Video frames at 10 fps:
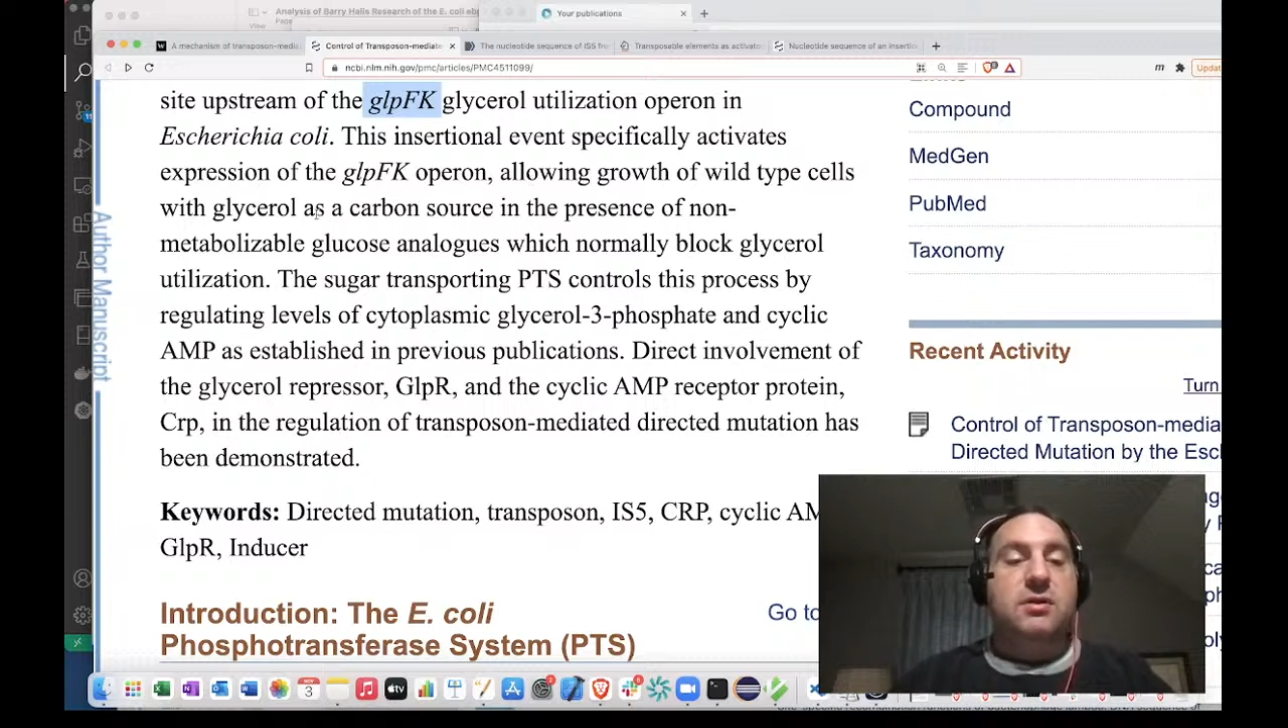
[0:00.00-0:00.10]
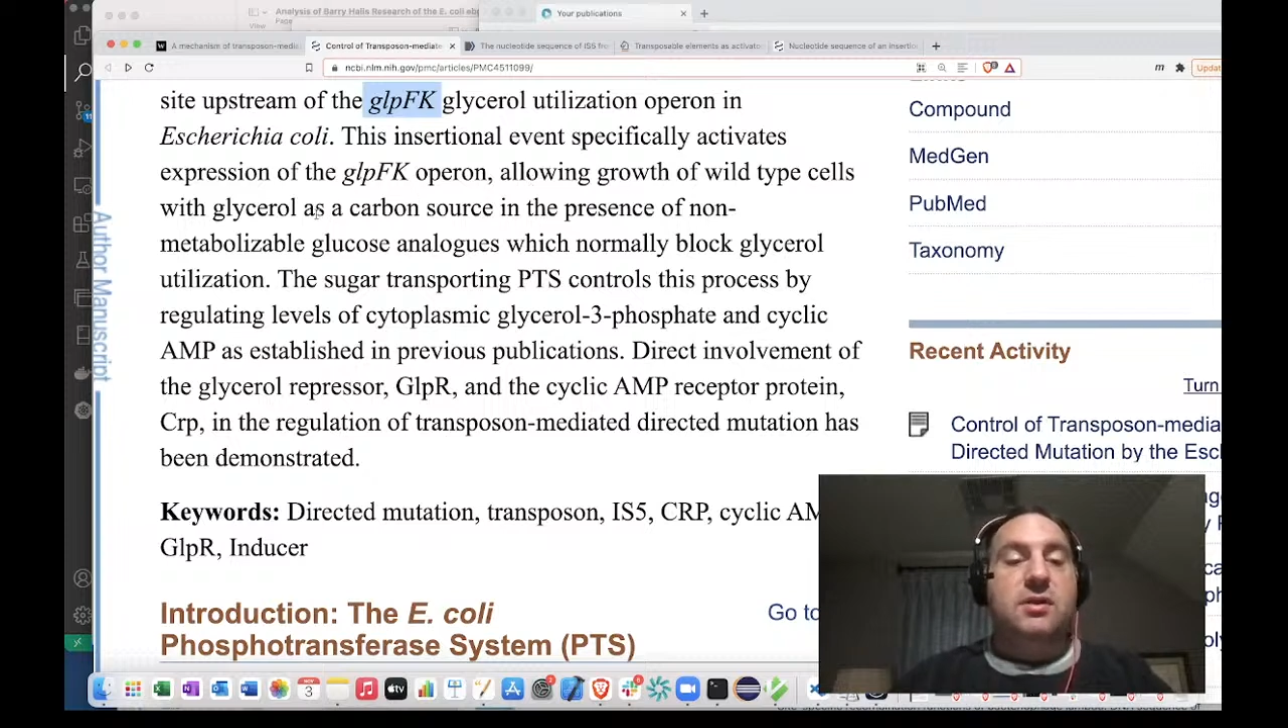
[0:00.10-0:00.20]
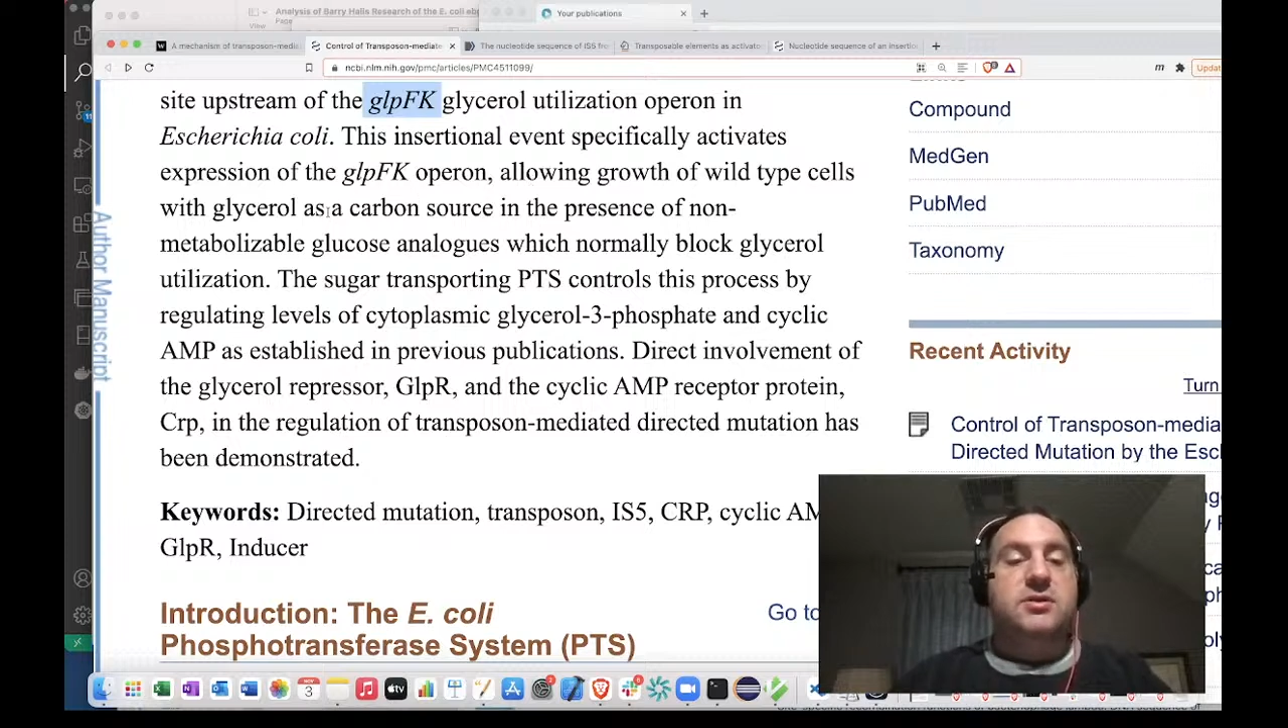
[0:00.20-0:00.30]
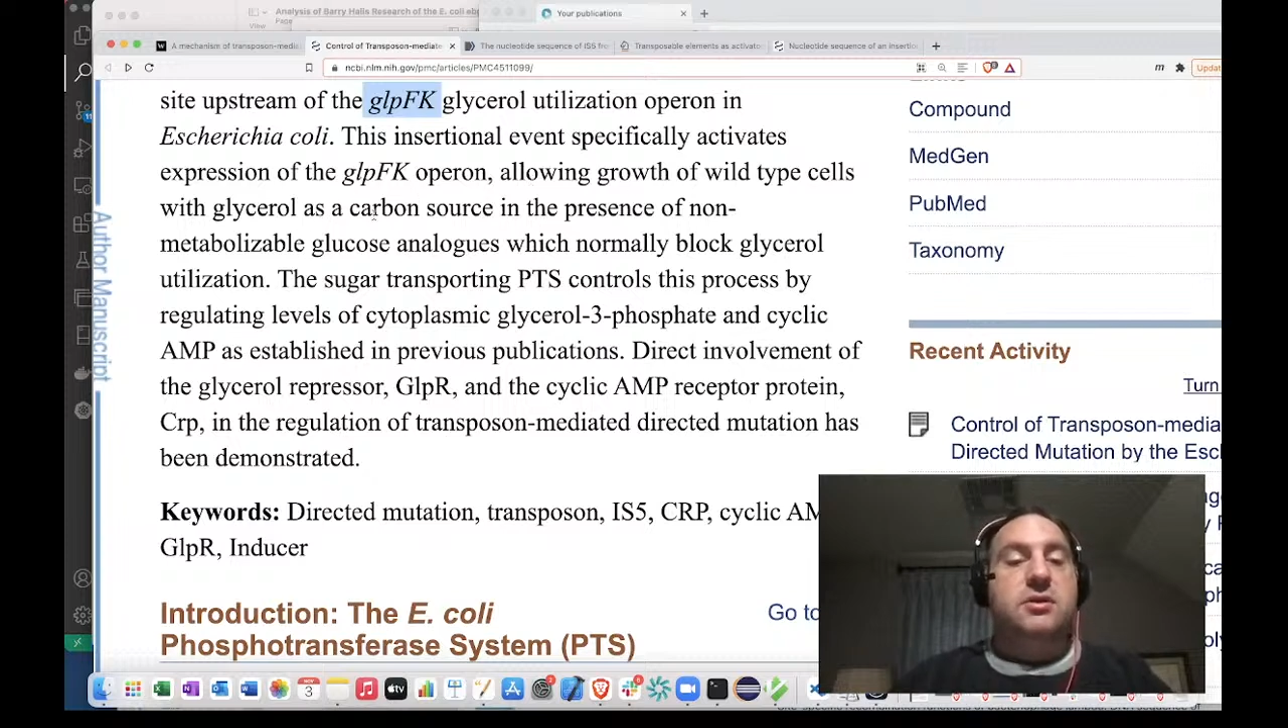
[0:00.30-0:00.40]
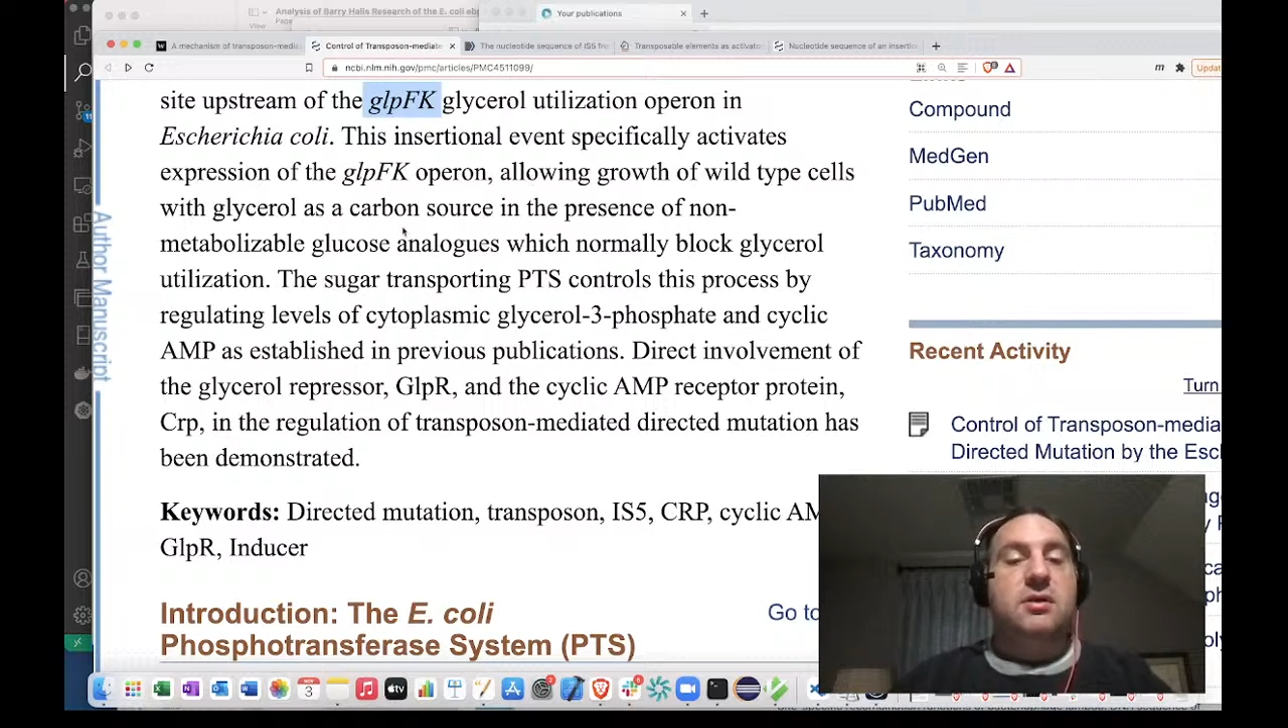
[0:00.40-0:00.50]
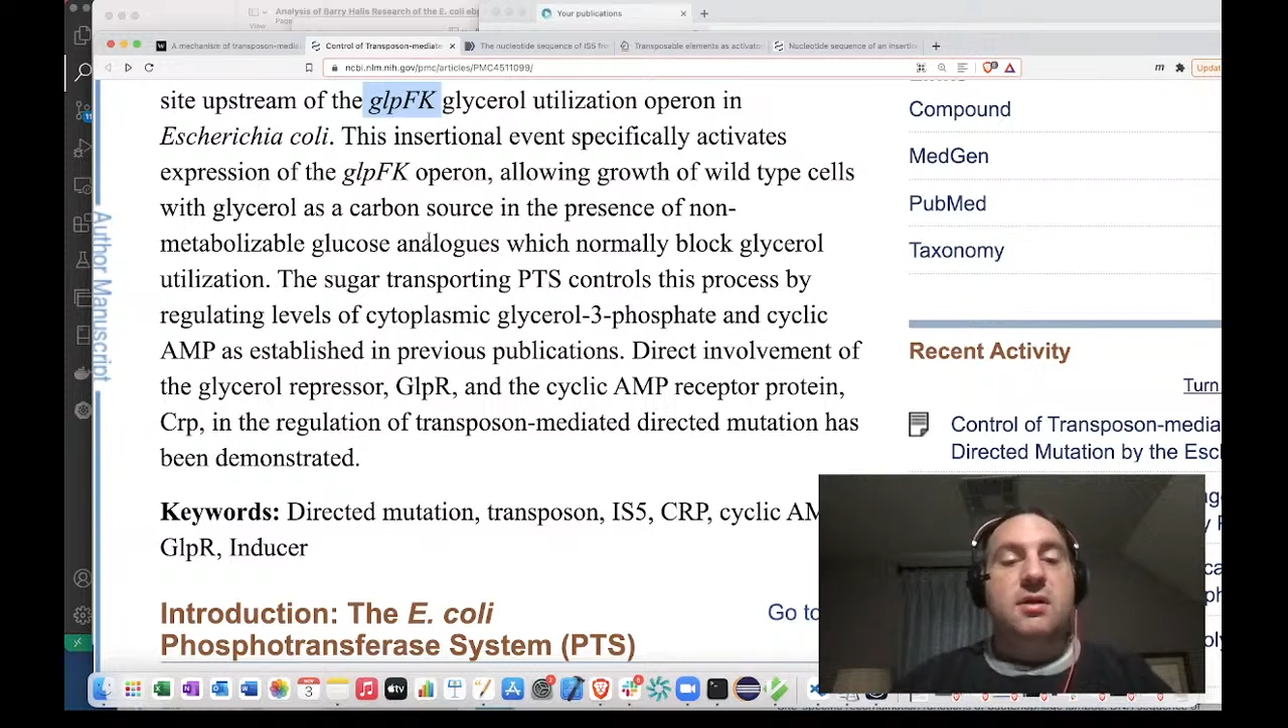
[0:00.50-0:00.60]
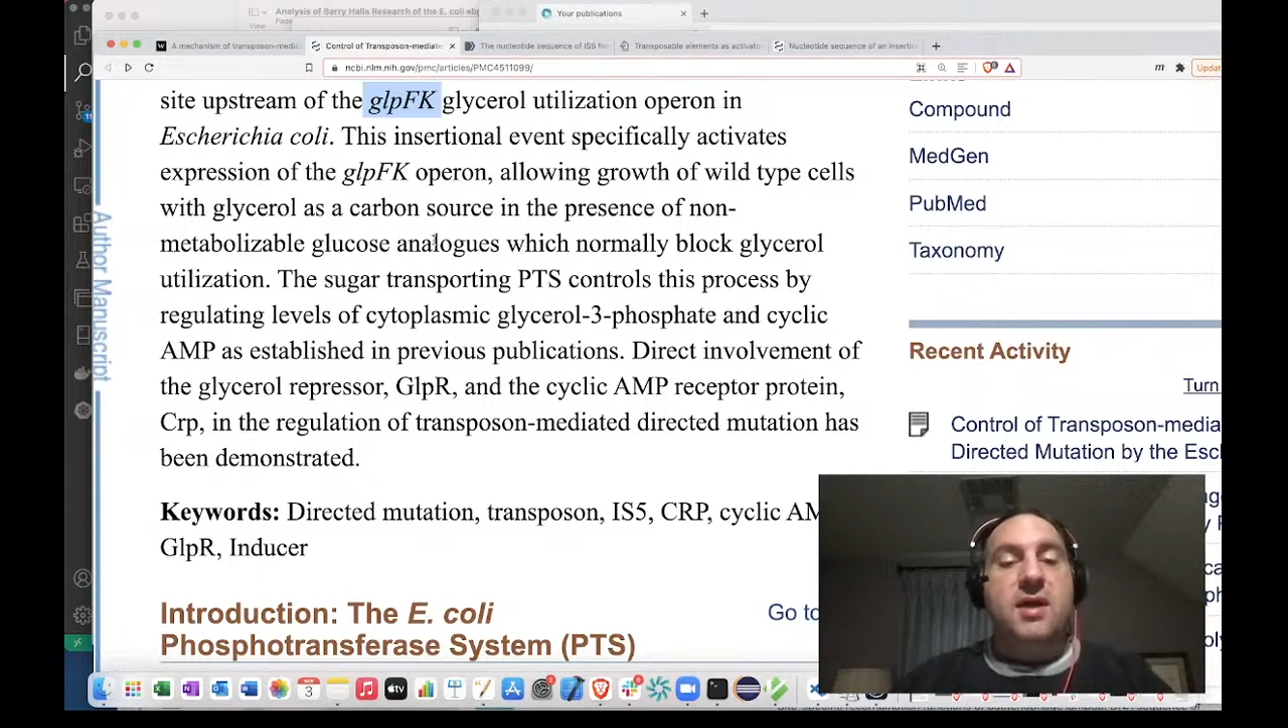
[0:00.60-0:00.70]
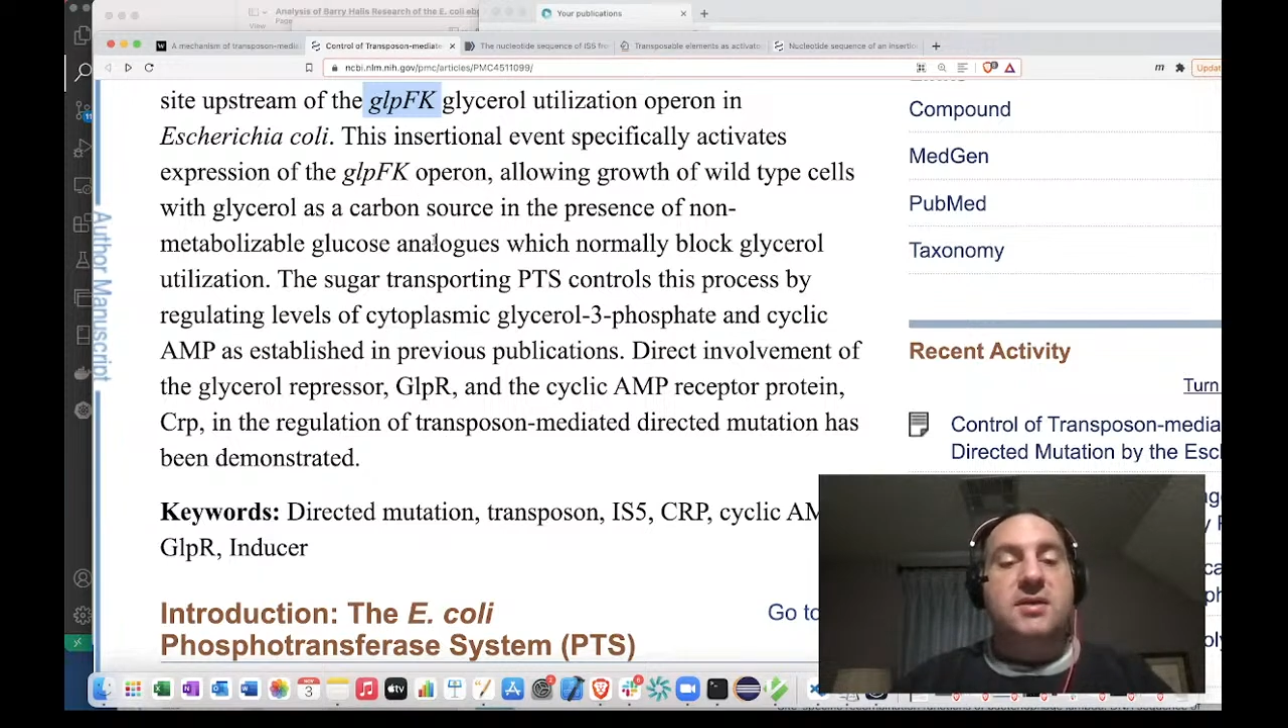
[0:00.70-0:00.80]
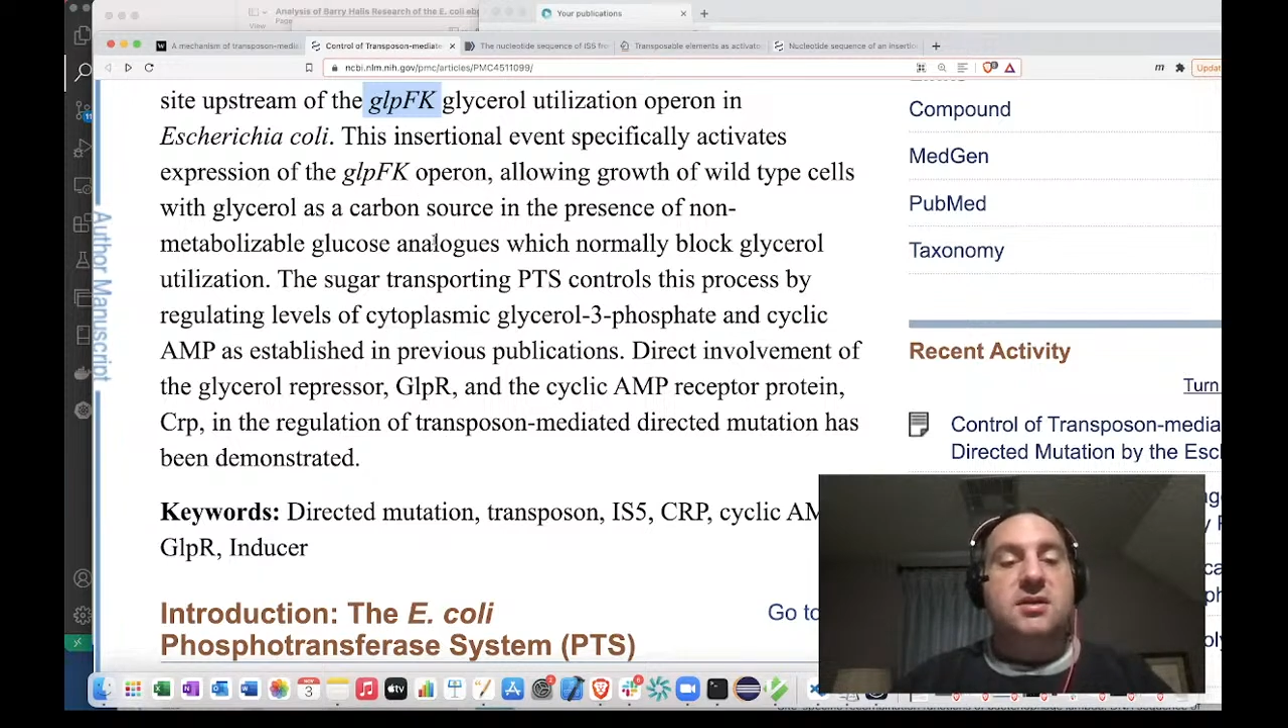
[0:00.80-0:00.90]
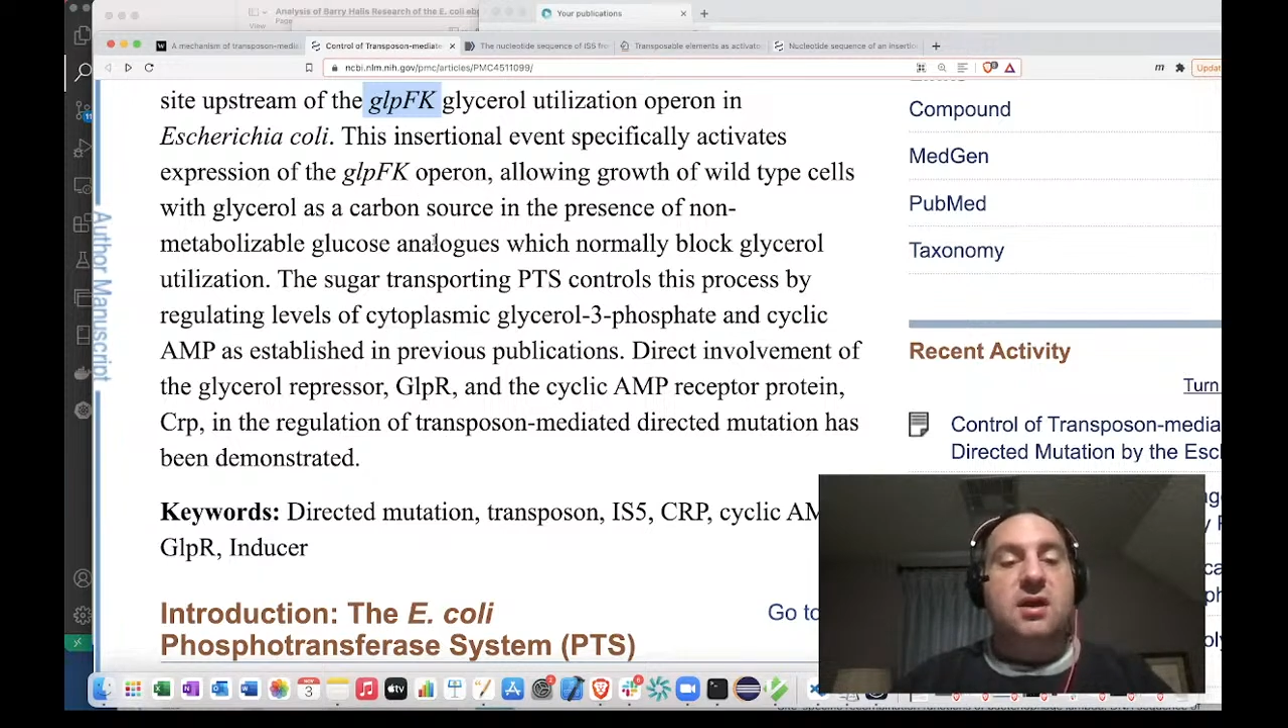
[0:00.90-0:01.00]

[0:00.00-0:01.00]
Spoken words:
glycerol as a